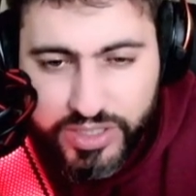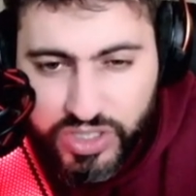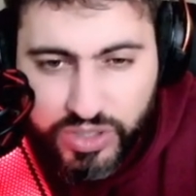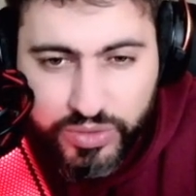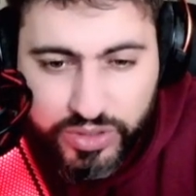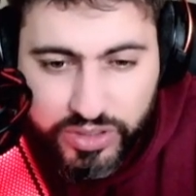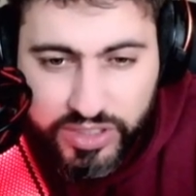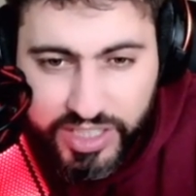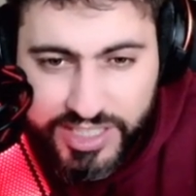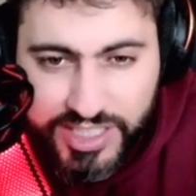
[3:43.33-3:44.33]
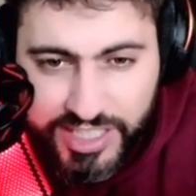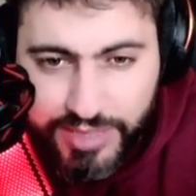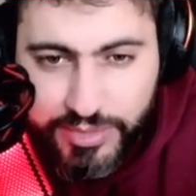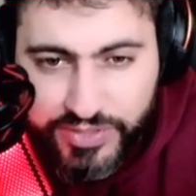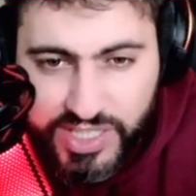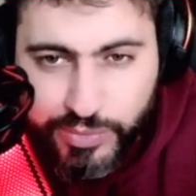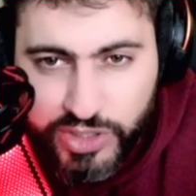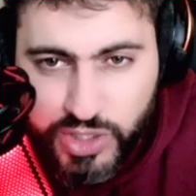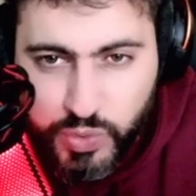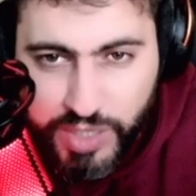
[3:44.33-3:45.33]
So next time if
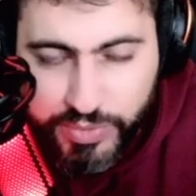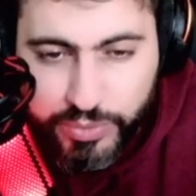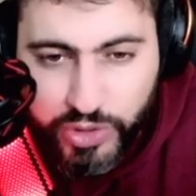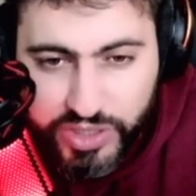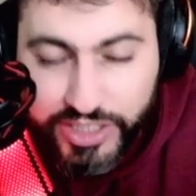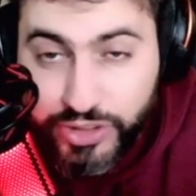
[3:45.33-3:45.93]
someone swap Amora,